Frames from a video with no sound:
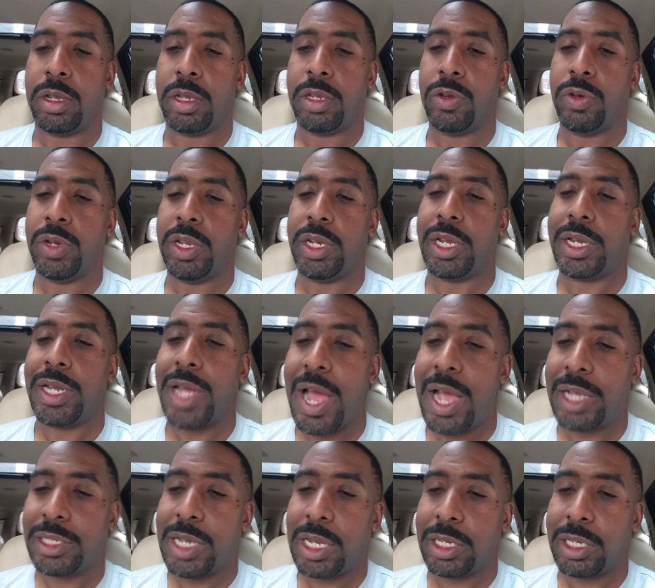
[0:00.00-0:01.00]
you need to
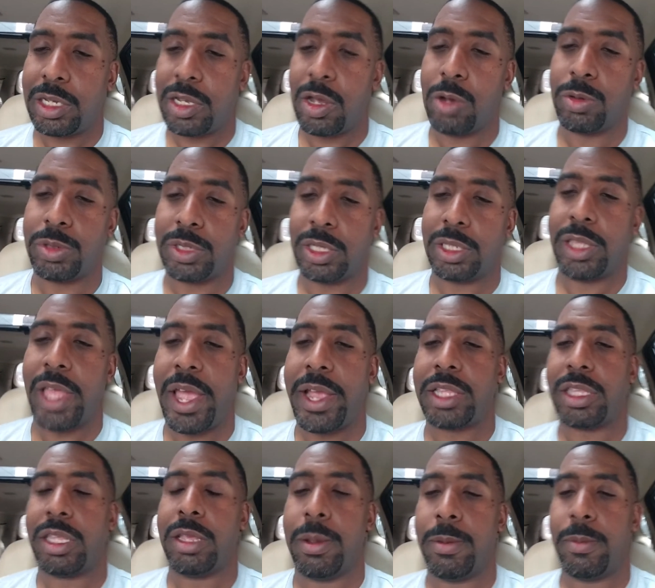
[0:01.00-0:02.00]
contact the coach to
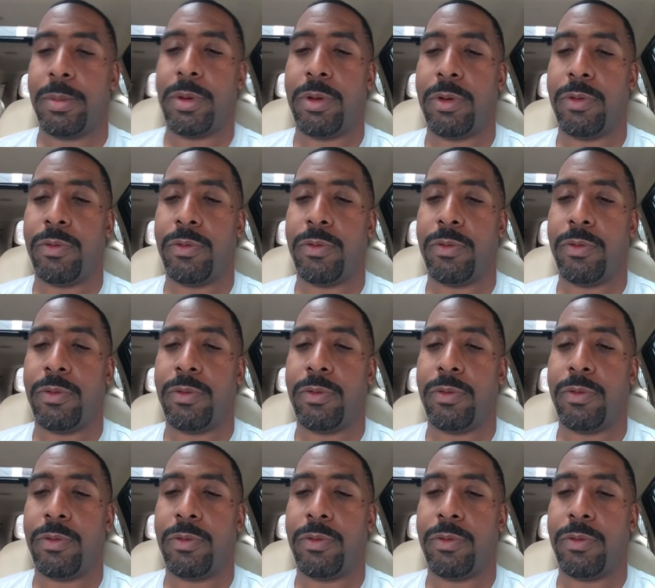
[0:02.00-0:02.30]
thank them